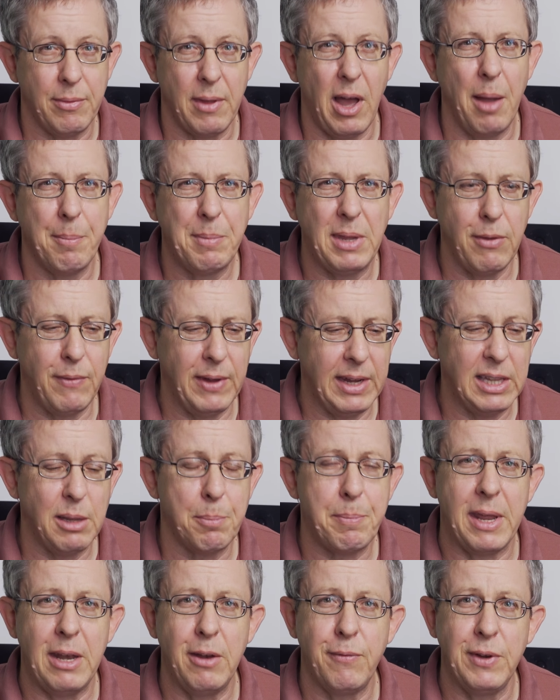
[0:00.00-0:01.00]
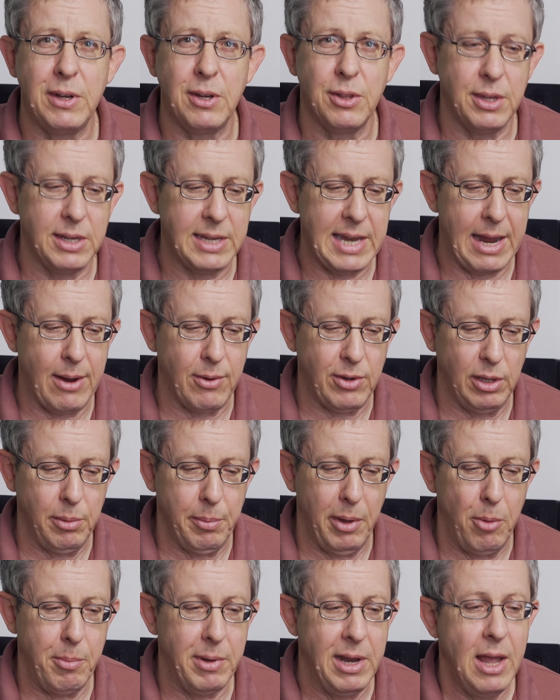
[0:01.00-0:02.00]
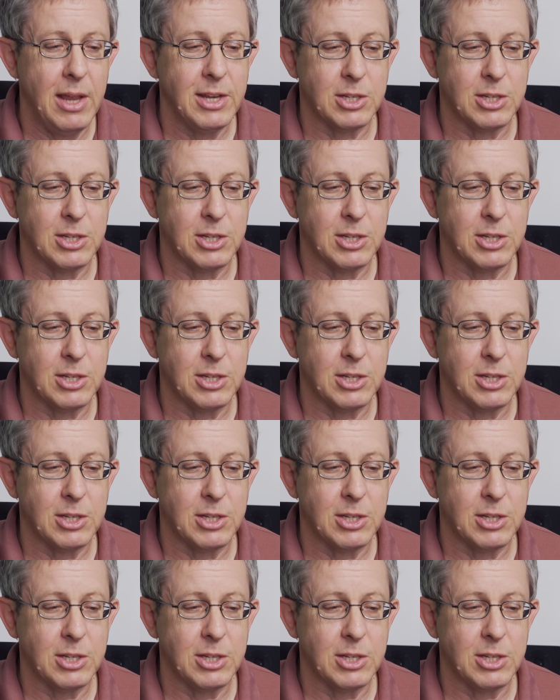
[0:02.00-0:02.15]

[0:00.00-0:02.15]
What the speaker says: I'm giving it the benefit of the doubt at the moment,